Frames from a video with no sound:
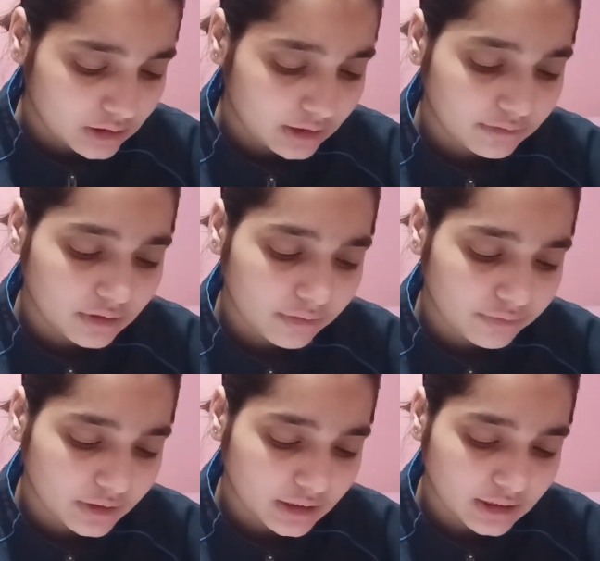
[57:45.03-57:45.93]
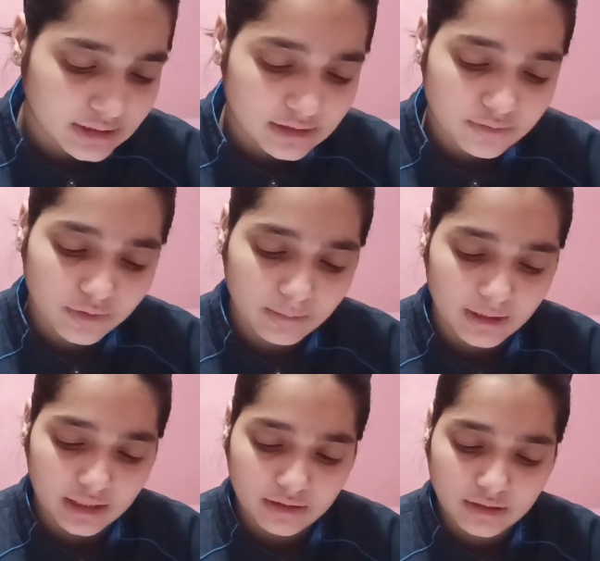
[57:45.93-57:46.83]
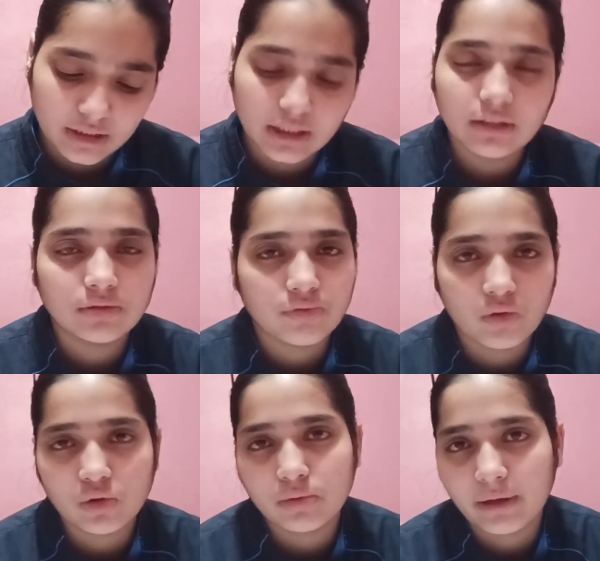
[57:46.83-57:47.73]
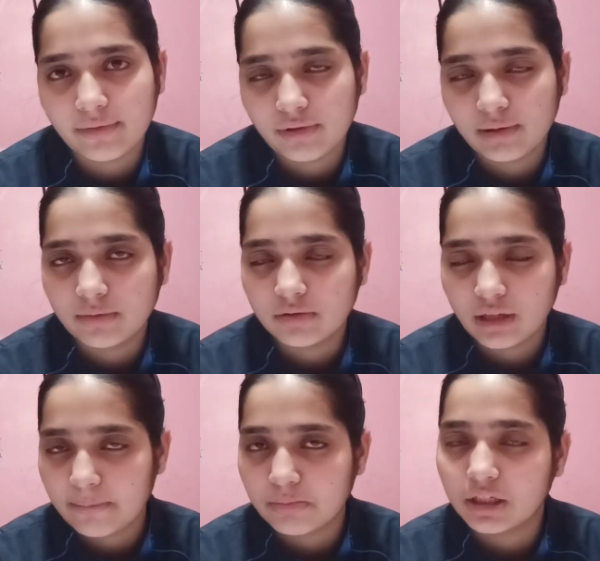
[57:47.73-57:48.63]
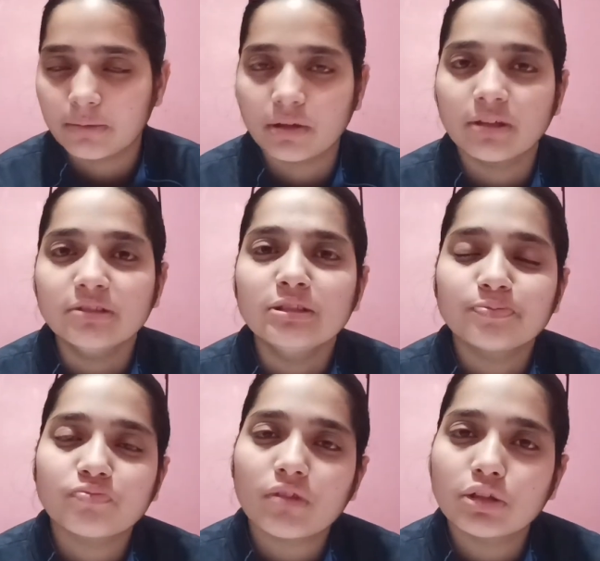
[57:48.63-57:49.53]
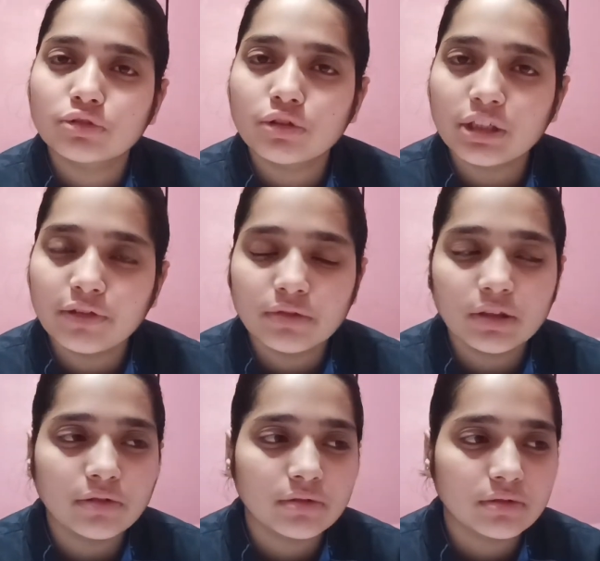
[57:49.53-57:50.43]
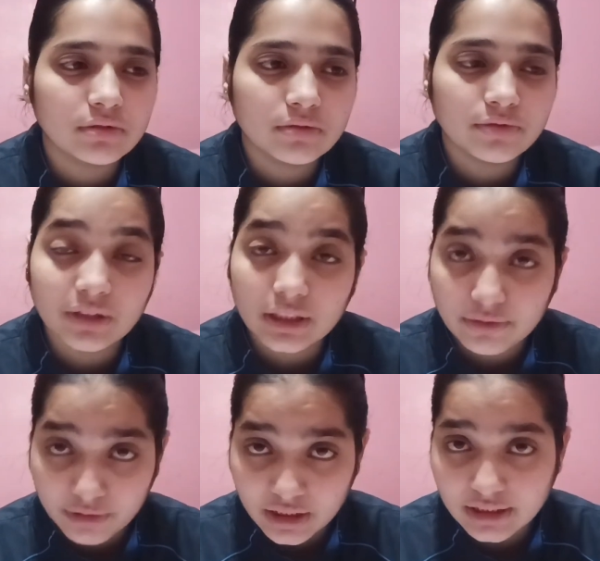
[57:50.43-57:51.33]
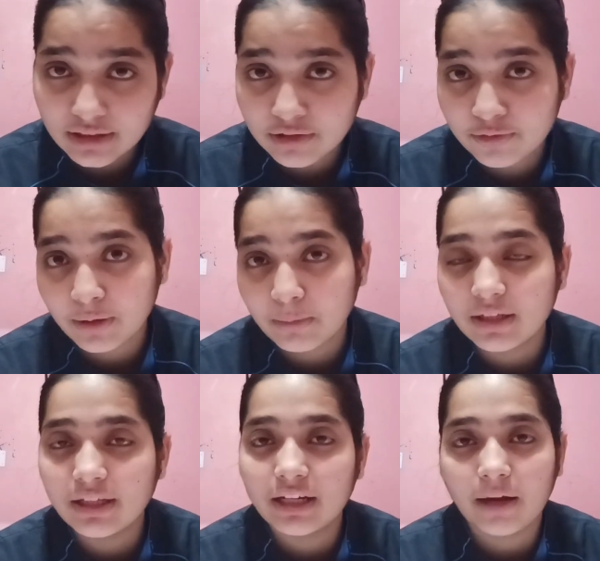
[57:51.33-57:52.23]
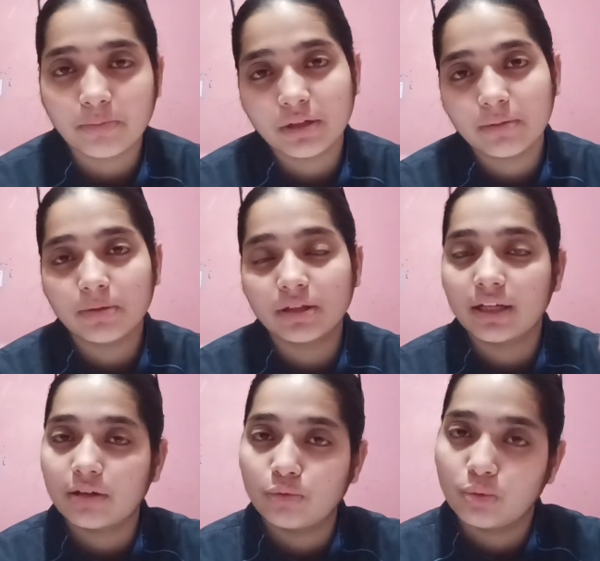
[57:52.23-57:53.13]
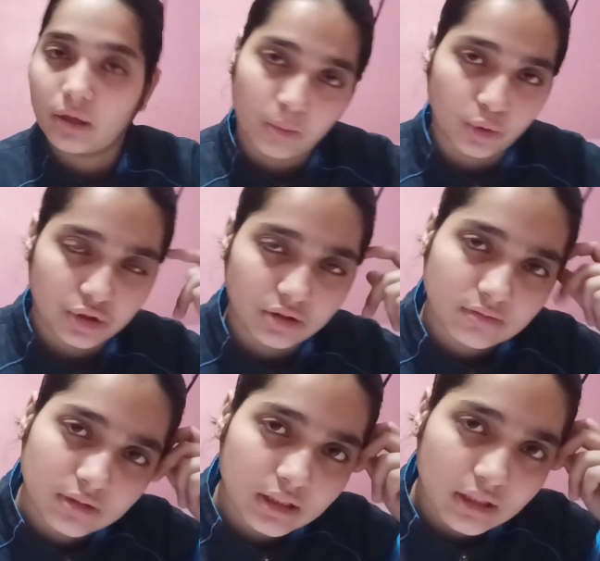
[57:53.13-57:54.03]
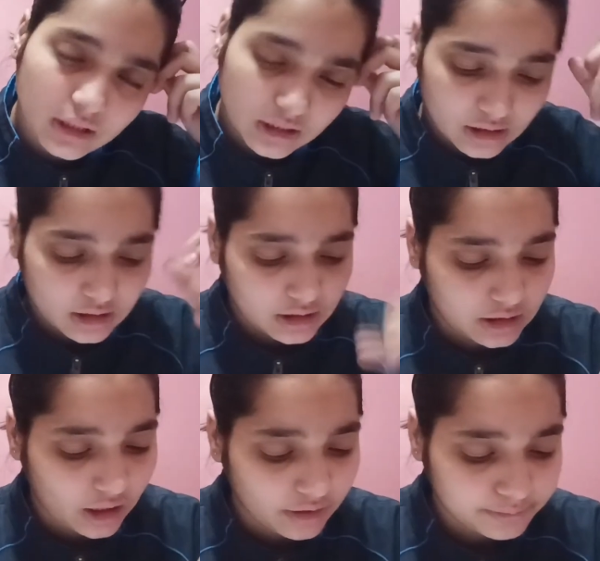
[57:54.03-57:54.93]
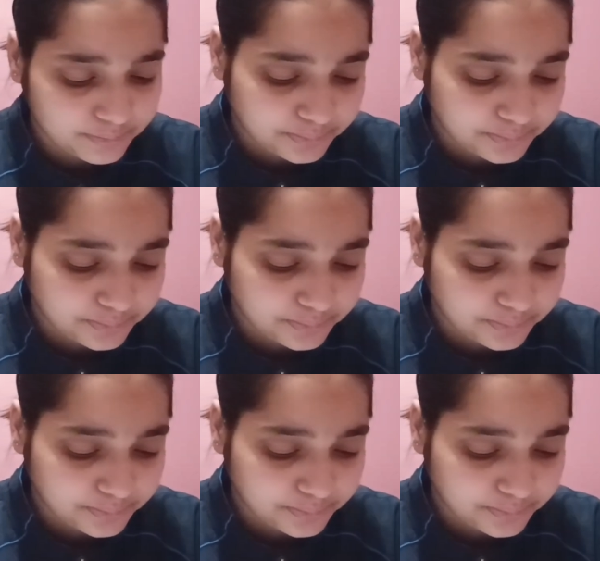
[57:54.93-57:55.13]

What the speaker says: If the fetus is female, it is followed by MTP. So if the fetus is female, then MTP they do abortion. Yeah,